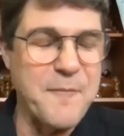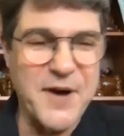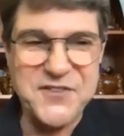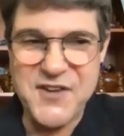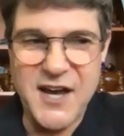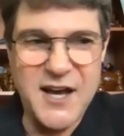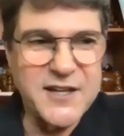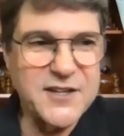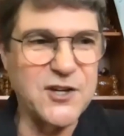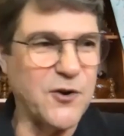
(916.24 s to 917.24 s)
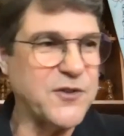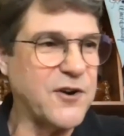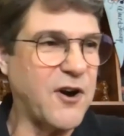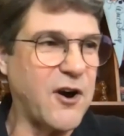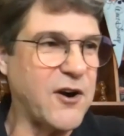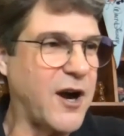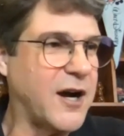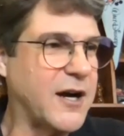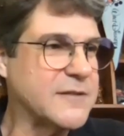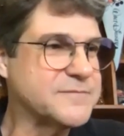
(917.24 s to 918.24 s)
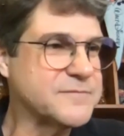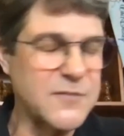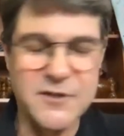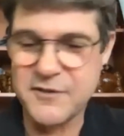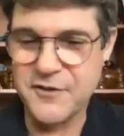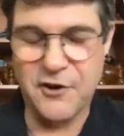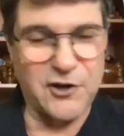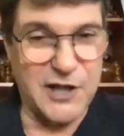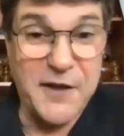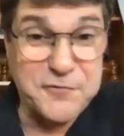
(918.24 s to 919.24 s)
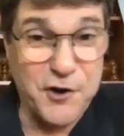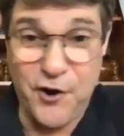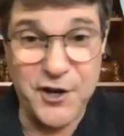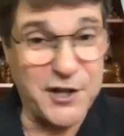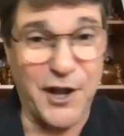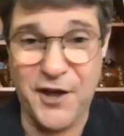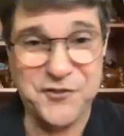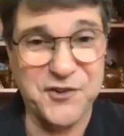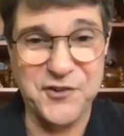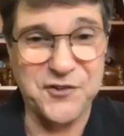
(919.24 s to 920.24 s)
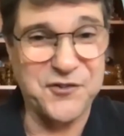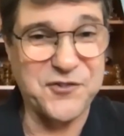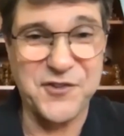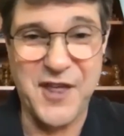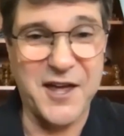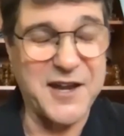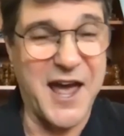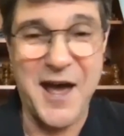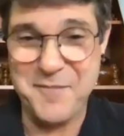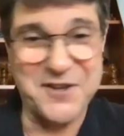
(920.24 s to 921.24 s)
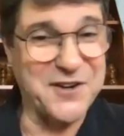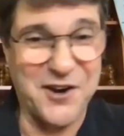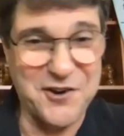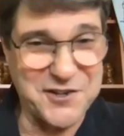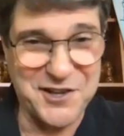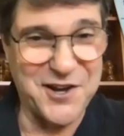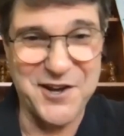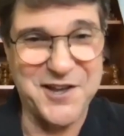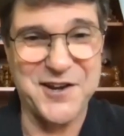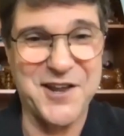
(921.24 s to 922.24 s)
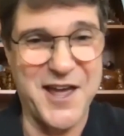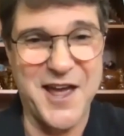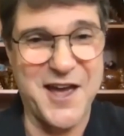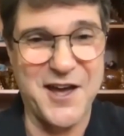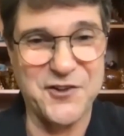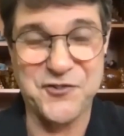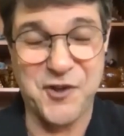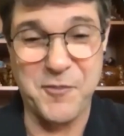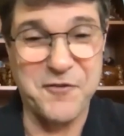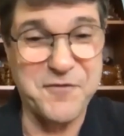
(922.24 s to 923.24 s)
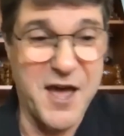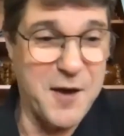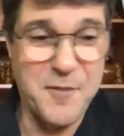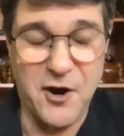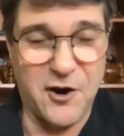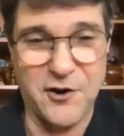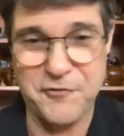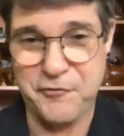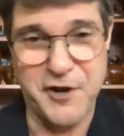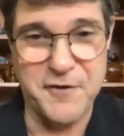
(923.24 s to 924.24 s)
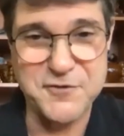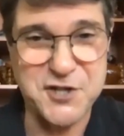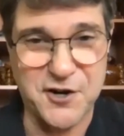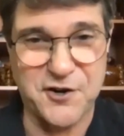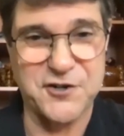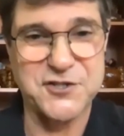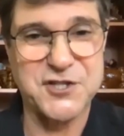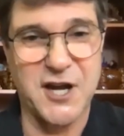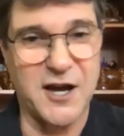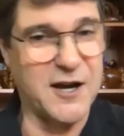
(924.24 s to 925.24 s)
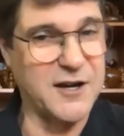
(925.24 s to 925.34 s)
but there are life drawing classes that happen online, and some of them are free of charge.